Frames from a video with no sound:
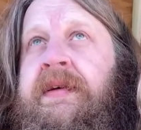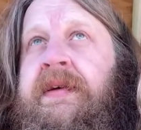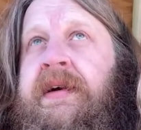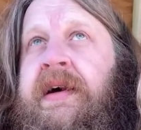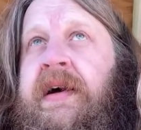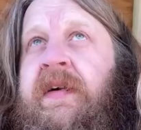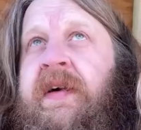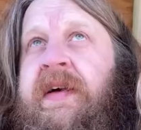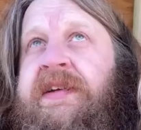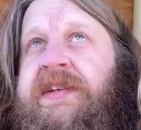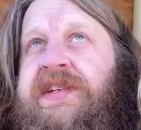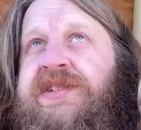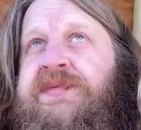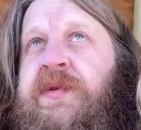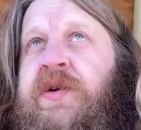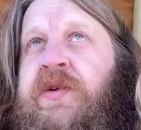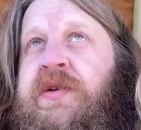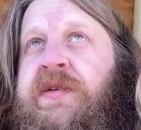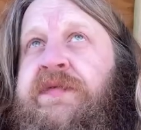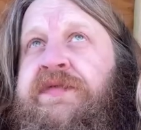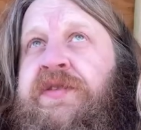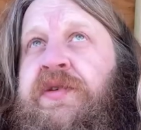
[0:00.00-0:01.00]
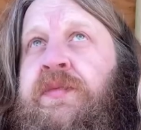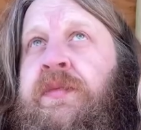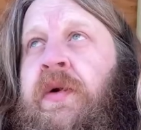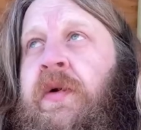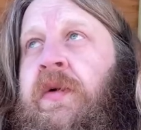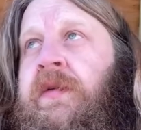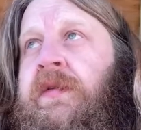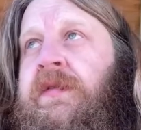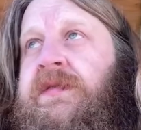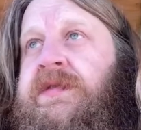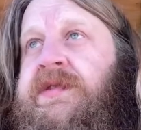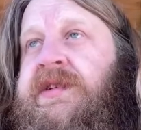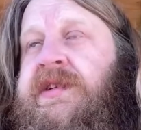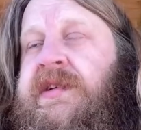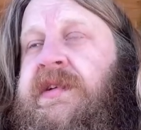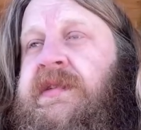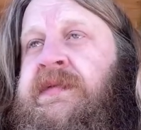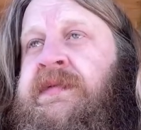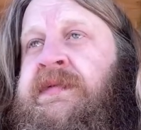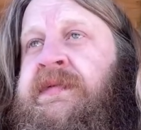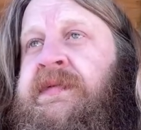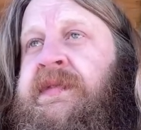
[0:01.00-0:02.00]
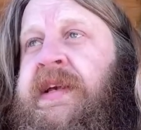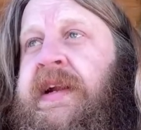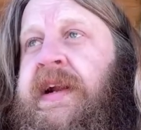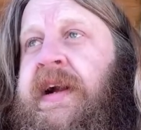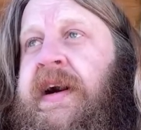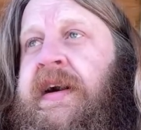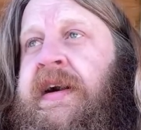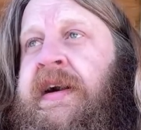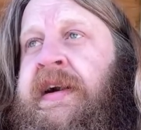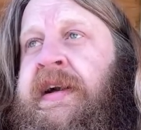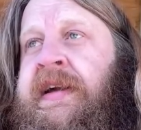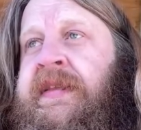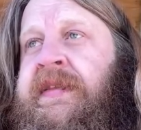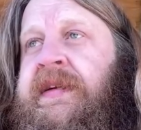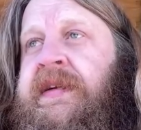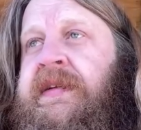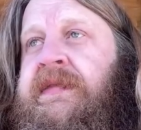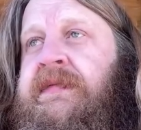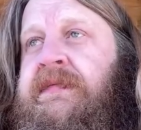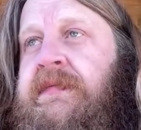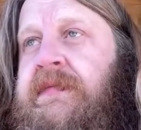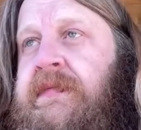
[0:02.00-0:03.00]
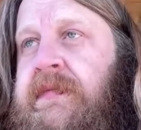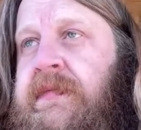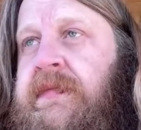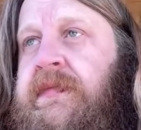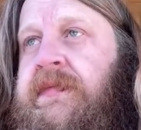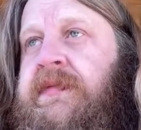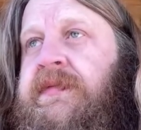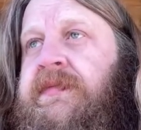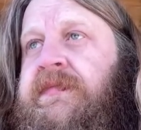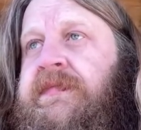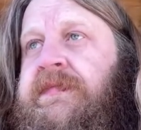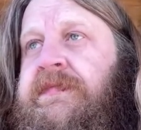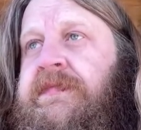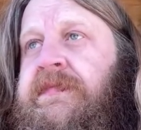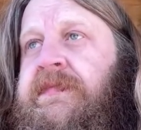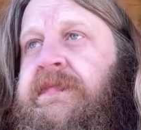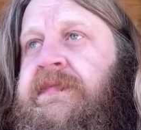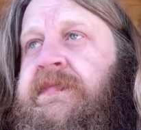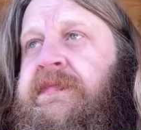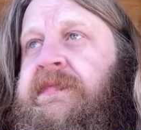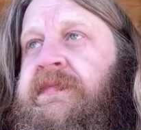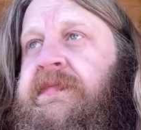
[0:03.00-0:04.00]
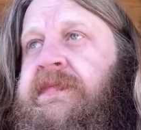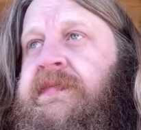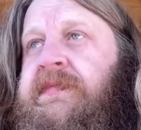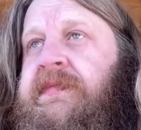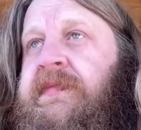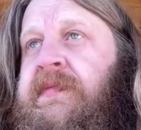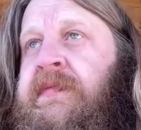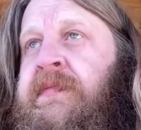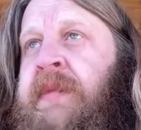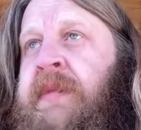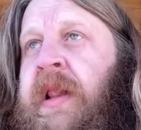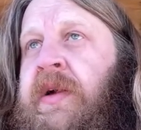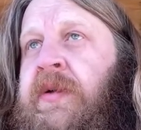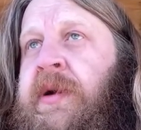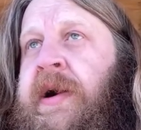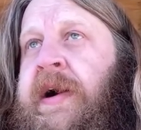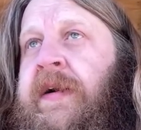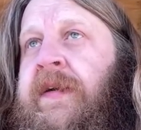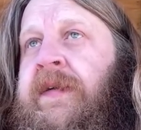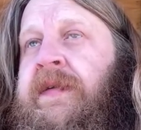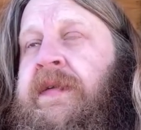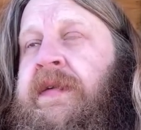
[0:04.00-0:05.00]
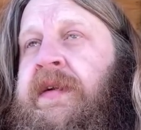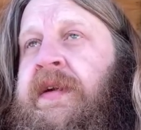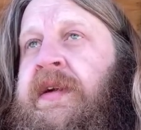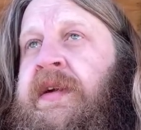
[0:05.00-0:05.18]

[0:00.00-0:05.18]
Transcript: I like to smoke a few bowls and get high and then mellow out.